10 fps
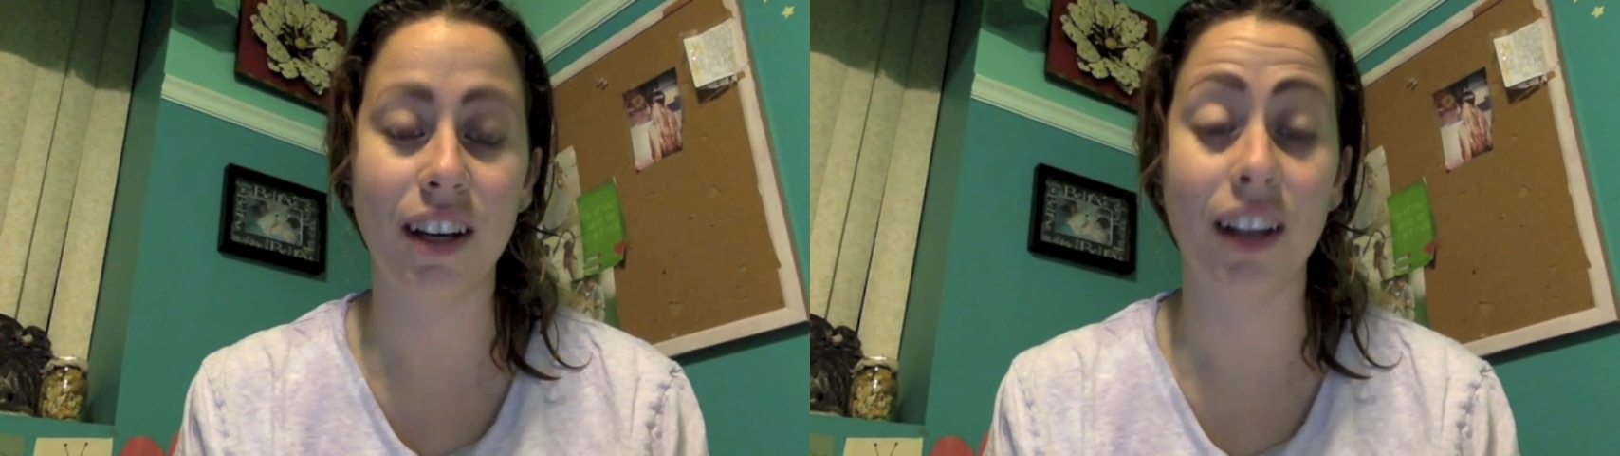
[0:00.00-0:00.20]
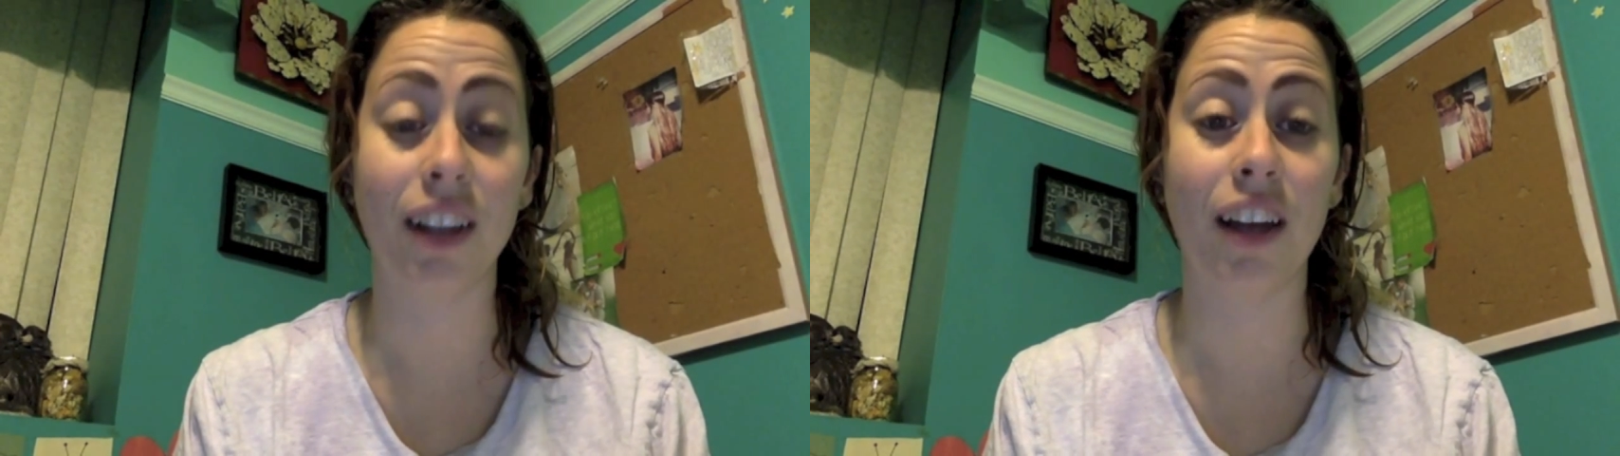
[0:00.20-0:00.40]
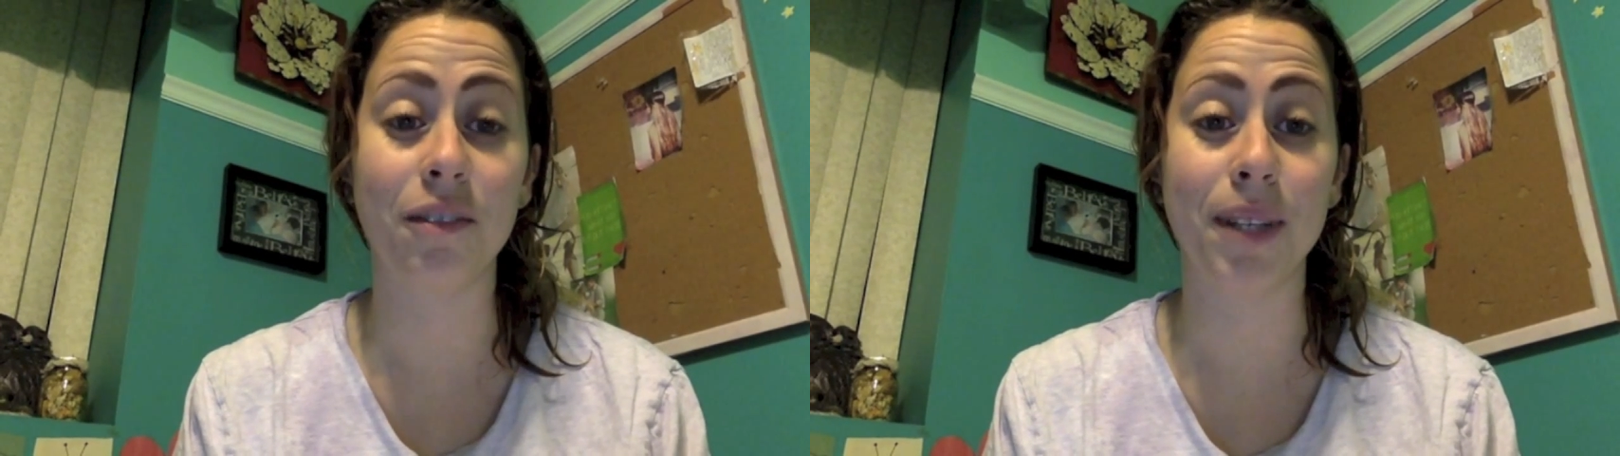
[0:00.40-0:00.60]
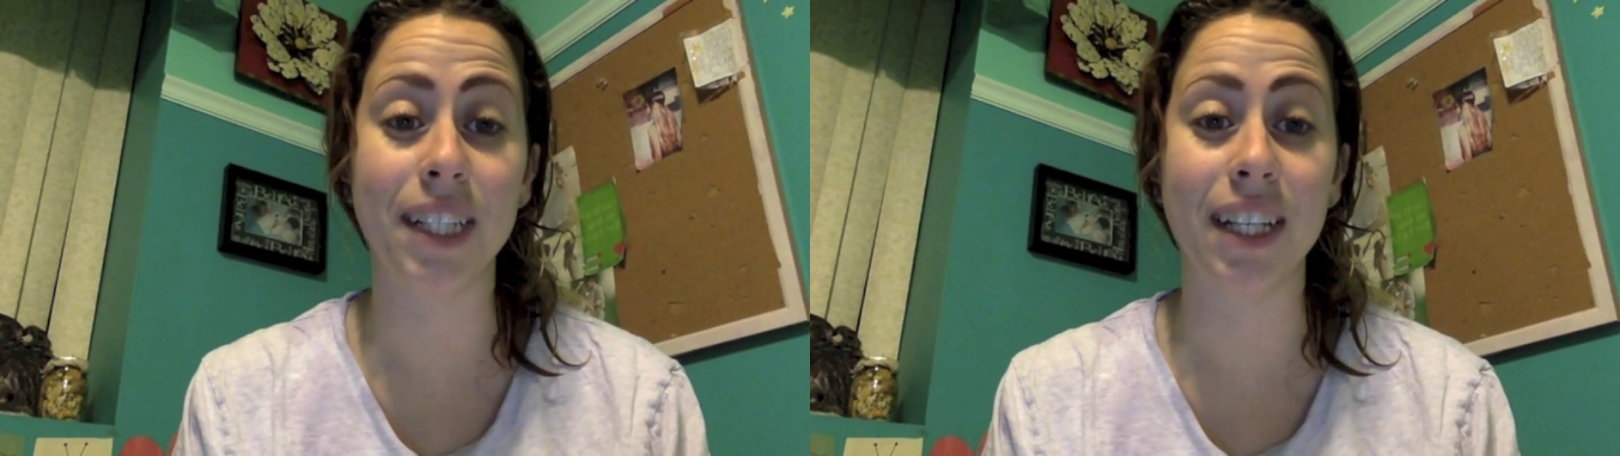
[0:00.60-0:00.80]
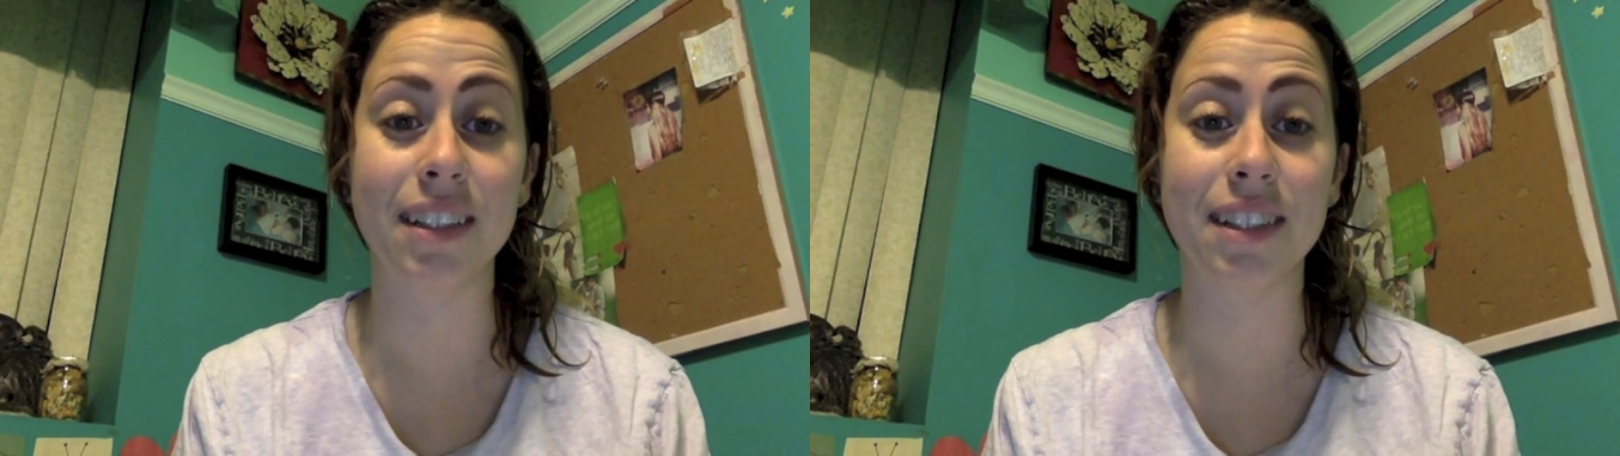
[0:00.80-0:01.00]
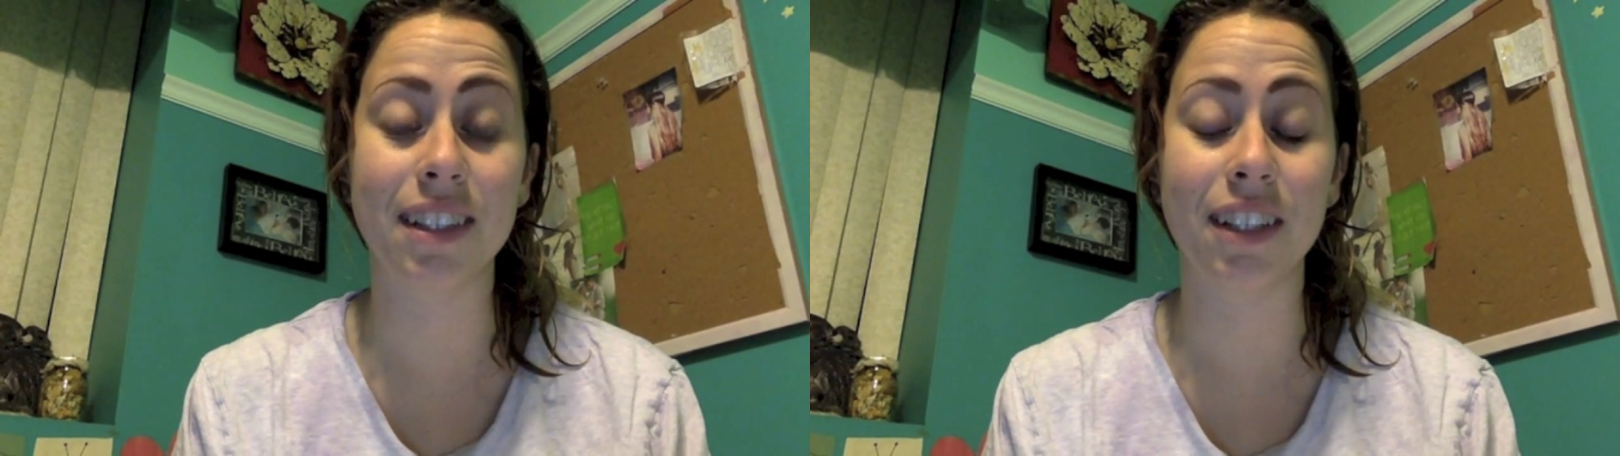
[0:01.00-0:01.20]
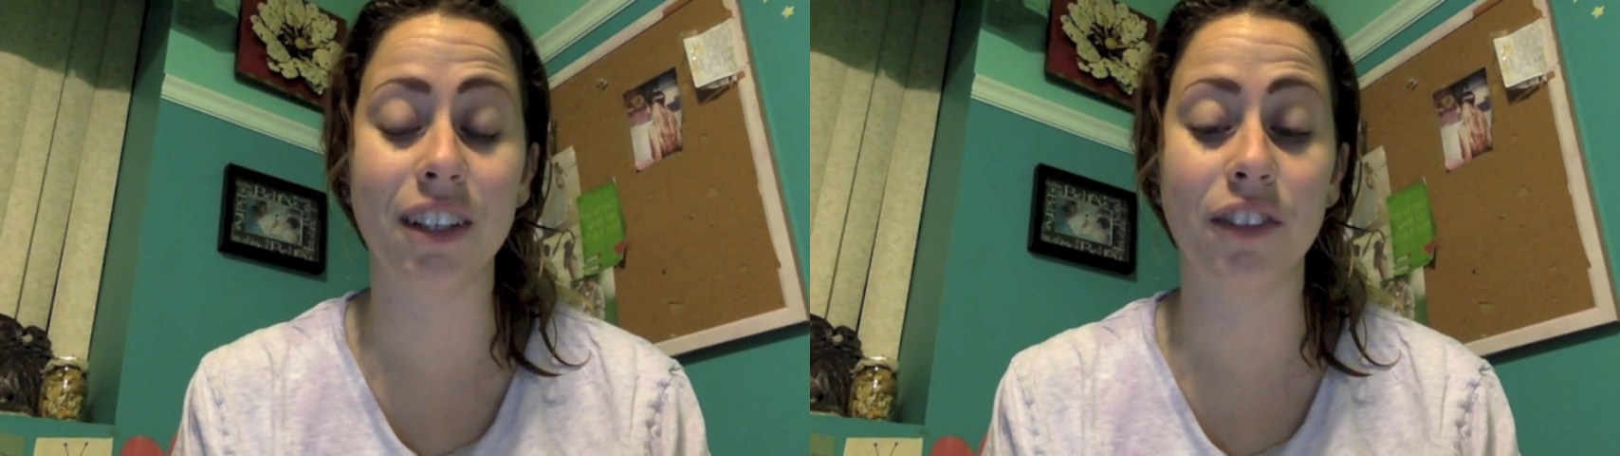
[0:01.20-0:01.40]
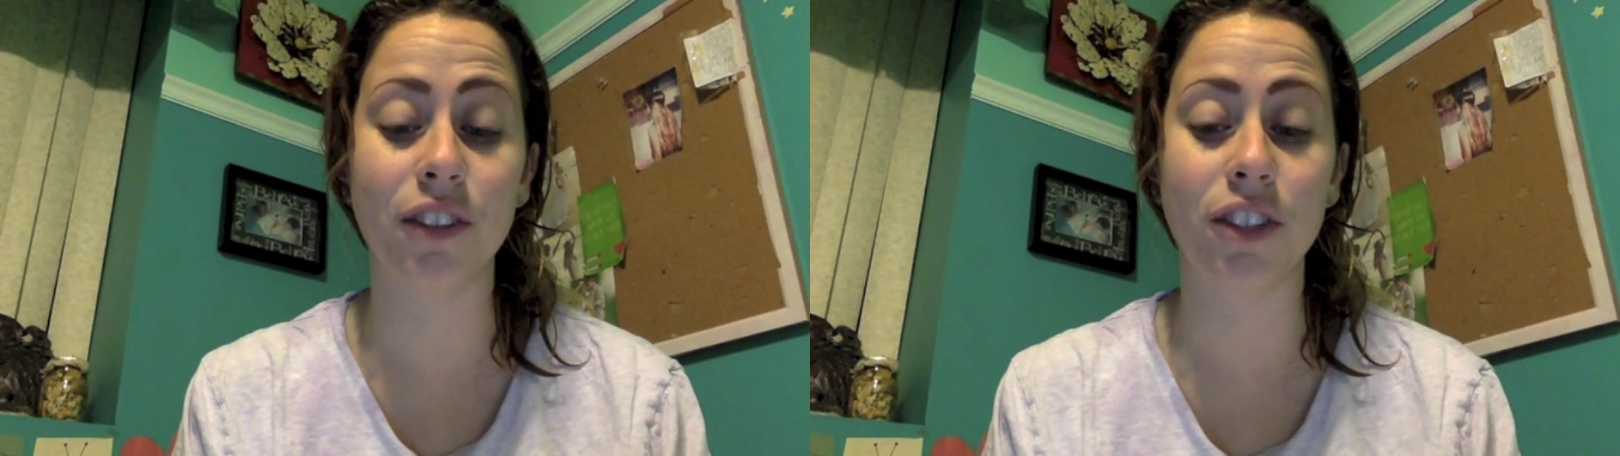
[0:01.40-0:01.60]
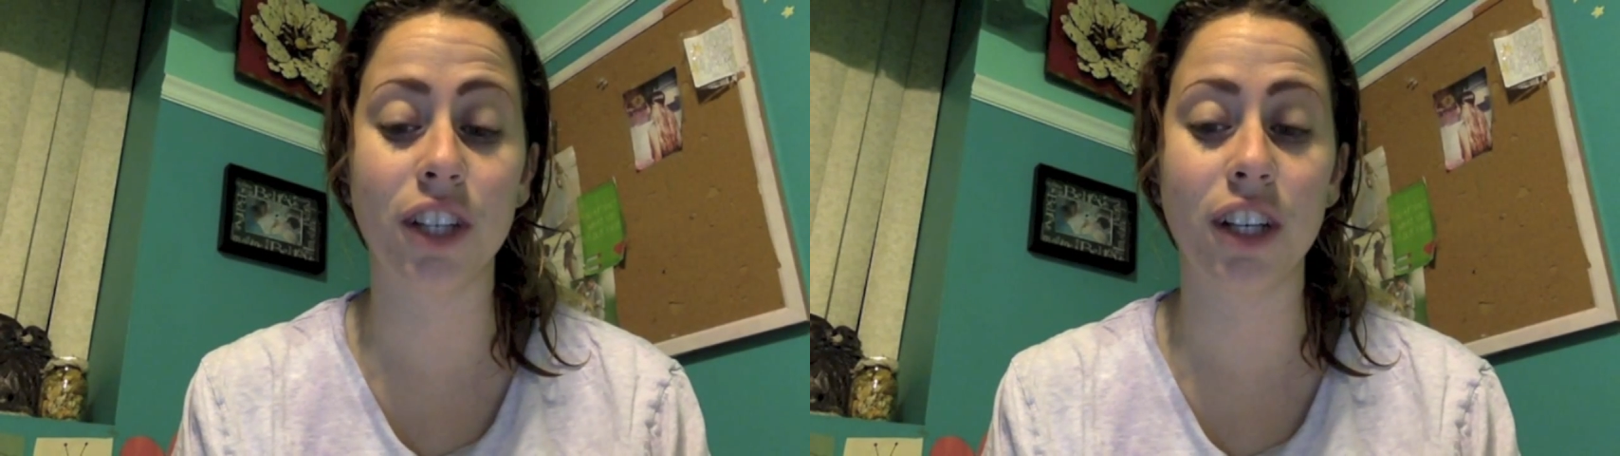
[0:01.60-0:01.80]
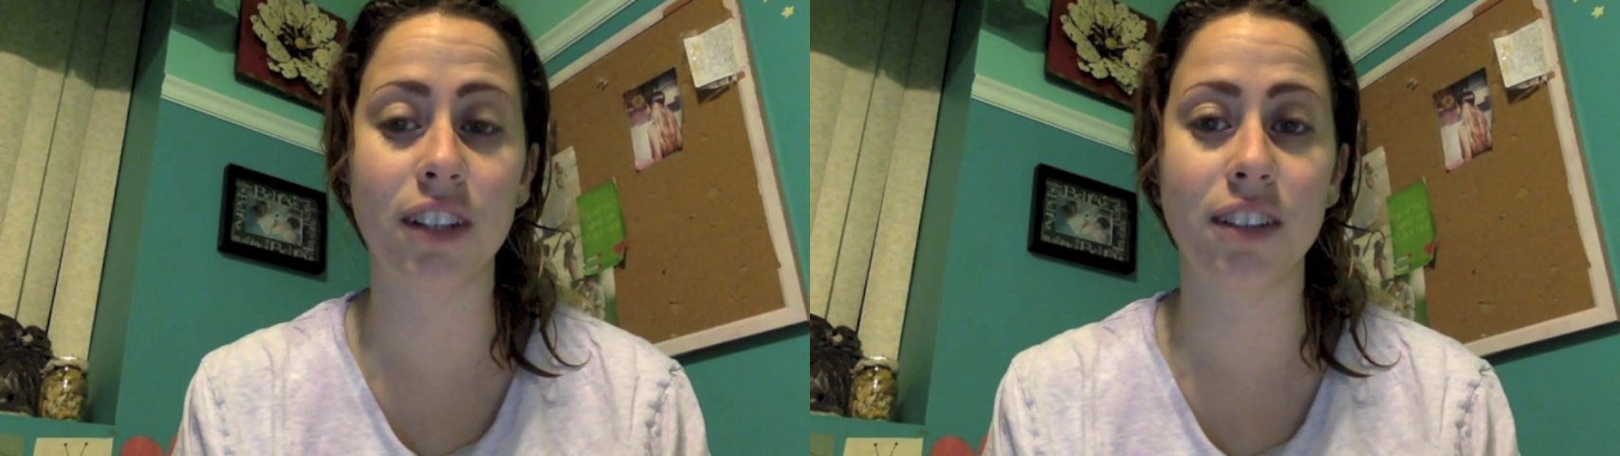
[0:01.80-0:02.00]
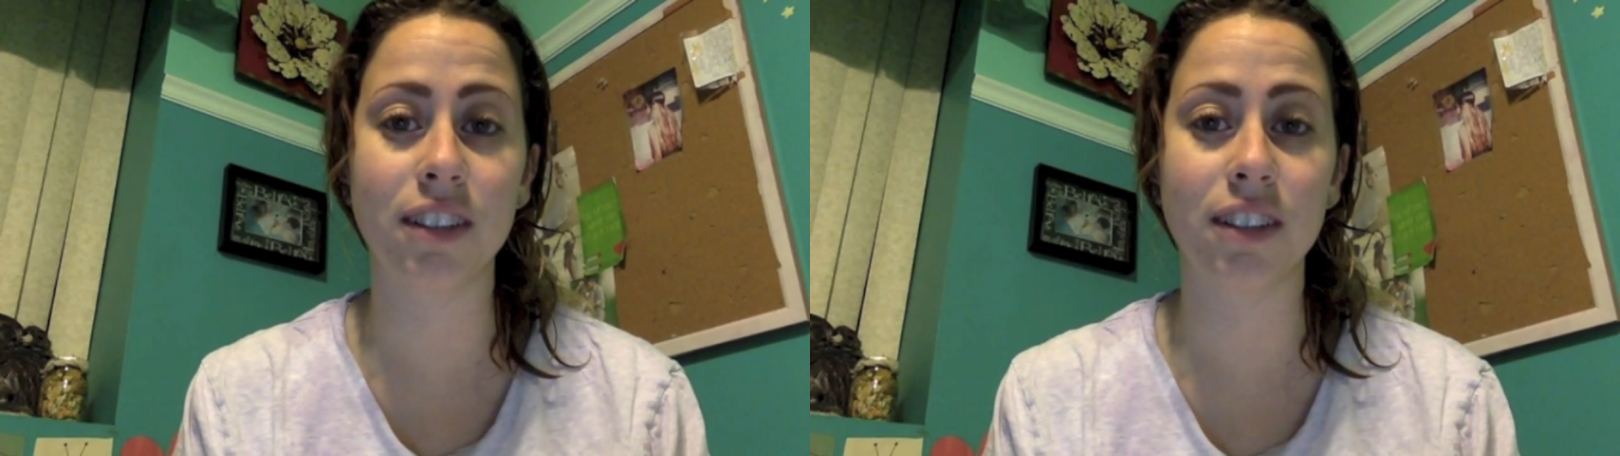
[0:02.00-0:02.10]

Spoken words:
a lot of my days in the near future.